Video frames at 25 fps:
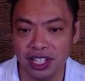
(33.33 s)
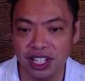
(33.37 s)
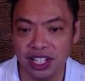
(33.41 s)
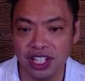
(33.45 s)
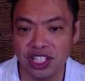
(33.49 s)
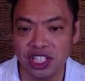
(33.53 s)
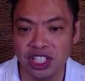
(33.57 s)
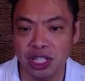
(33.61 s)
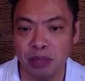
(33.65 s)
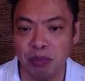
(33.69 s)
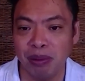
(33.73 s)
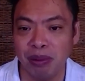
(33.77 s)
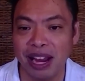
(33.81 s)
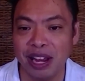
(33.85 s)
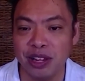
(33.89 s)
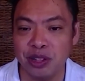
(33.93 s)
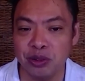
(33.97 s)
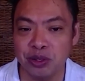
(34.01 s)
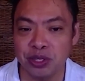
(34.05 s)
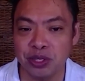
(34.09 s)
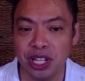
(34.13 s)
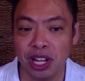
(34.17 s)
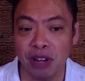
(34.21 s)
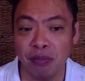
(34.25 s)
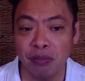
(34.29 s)
She prides
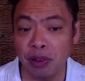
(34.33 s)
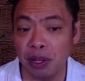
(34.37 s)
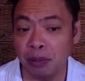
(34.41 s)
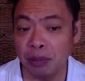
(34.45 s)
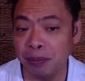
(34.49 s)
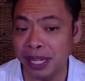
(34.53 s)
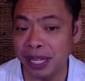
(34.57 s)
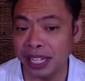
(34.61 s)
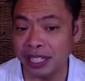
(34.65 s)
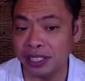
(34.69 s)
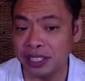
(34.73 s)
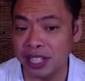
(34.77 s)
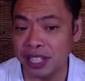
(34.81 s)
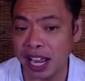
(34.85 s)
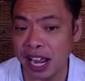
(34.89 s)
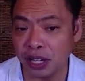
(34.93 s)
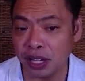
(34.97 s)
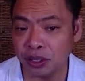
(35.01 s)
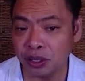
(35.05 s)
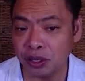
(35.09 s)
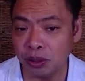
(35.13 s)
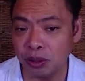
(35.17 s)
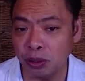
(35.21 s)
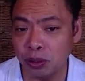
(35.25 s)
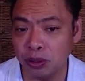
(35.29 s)
herself on being a
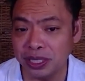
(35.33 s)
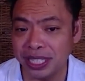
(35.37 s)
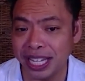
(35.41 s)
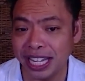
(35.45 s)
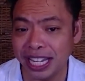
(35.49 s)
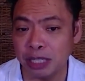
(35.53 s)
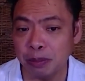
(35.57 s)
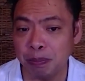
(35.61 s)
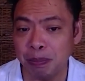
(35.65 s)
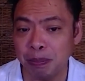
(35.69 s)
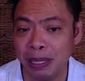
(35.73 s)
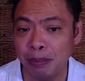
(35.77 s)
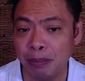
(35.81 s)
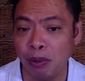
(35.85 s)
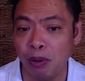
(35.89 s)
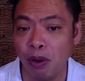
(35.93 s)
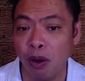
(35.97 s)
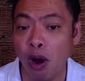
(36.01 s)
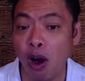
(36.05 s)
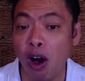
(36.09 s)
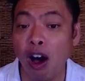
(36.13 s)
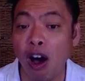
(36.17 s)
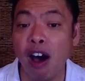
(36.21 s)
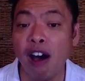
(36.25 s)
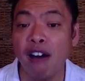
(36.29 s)
doctor who takes people
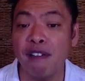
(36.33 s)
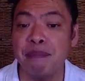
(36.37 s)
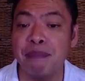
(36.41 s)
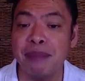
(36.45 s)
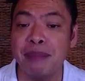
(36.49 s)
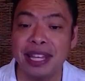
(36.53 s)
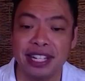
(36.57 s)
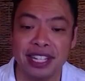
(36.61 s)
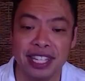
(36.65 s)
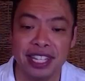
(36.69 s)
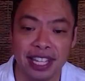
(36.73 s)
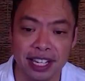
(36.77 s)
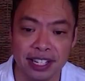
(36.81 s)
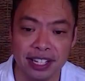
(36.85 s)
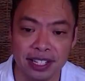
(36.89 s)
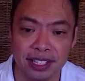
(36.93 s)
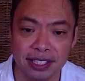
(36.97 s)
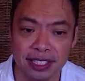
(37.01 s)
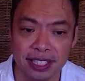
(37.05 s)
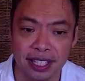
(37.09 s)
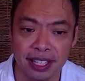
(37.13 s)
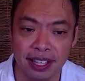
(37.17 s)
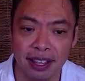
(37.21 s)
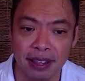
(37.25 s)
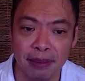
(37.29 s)
off medications
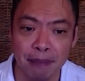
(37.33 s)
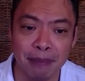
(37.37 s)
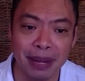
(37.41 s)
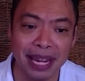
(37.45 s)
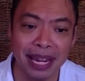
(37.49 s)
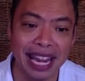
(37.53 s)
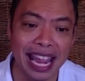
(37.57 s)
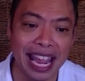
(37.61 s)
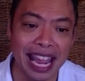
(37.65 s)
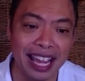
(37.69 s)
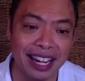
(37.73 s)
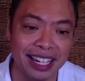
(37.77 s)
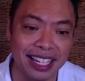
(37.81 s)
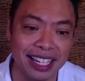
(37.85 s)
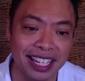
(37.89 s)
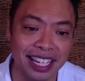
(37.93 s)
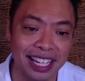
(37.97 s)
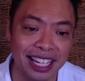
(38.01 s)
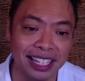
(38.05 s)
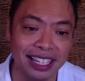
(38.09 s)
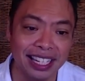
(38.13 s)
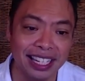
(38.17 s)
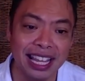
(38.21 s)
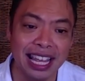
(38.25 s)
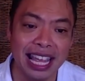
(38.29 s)
by
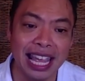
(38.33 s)
adding